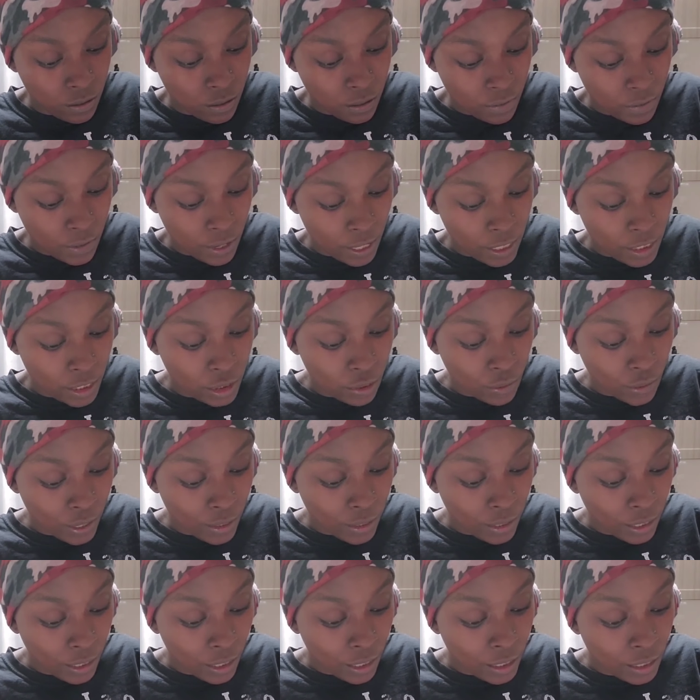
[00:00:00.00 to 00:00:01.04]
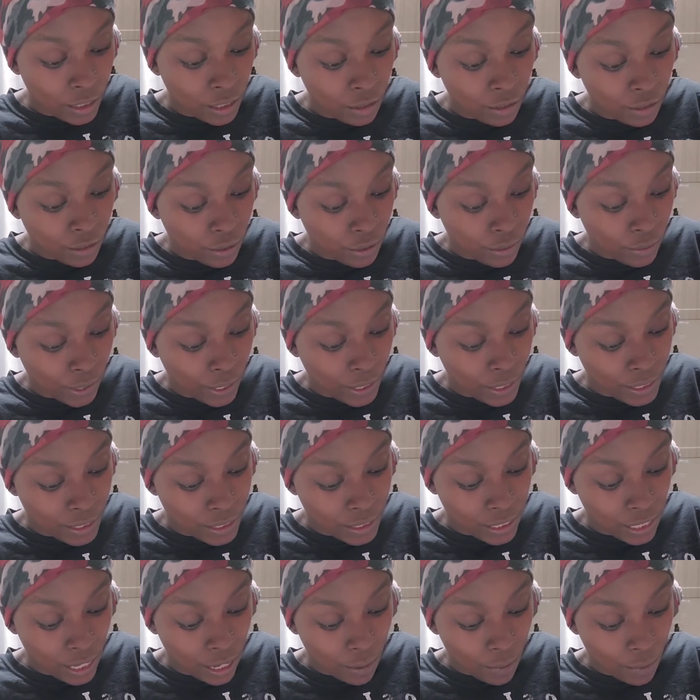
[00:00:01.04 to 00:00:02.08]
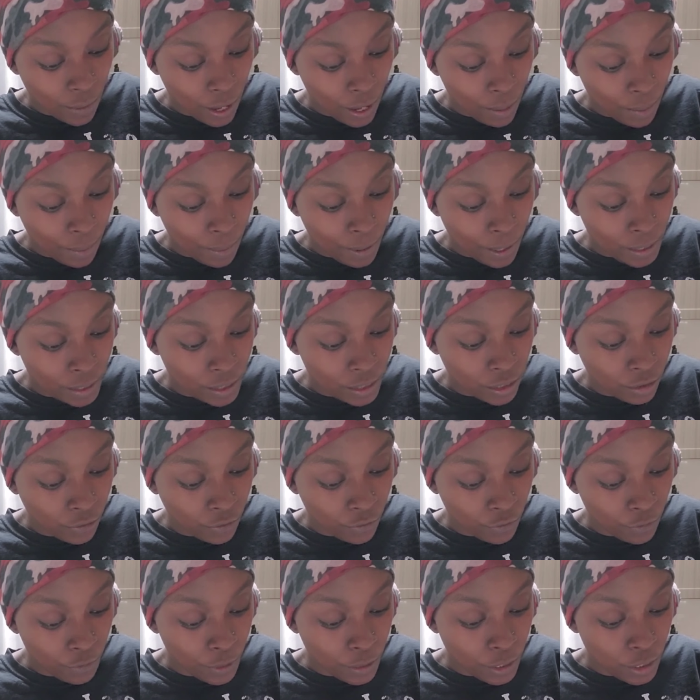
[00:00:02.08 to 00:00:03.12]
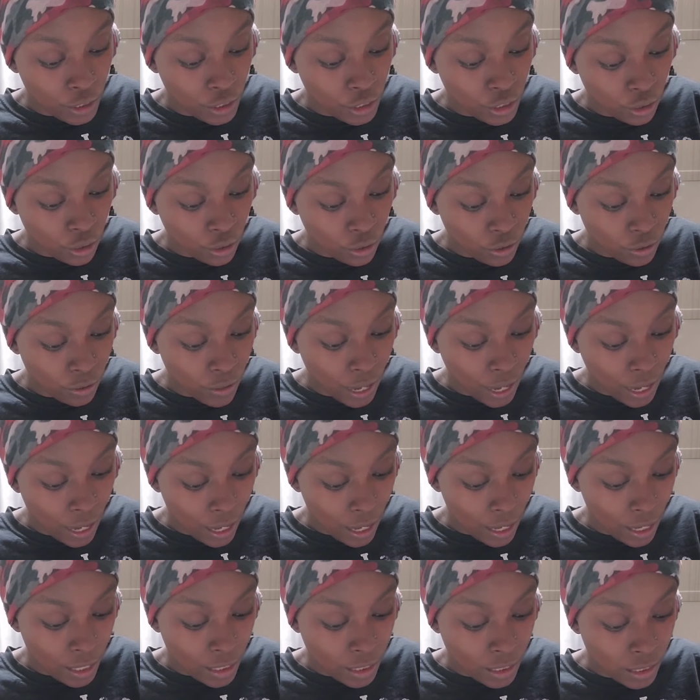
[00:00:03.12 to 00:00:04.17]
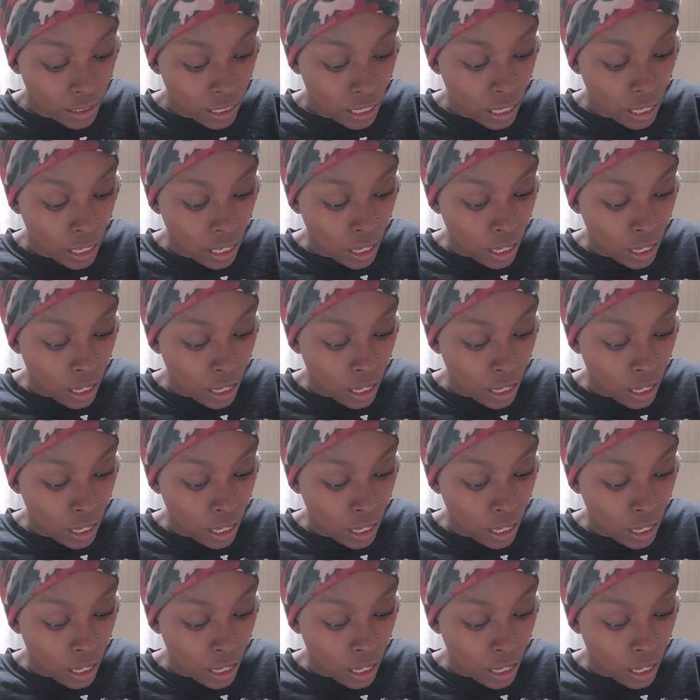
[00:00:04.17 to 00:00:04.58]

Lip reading: All right, so I think another great DIY project for me to show you guys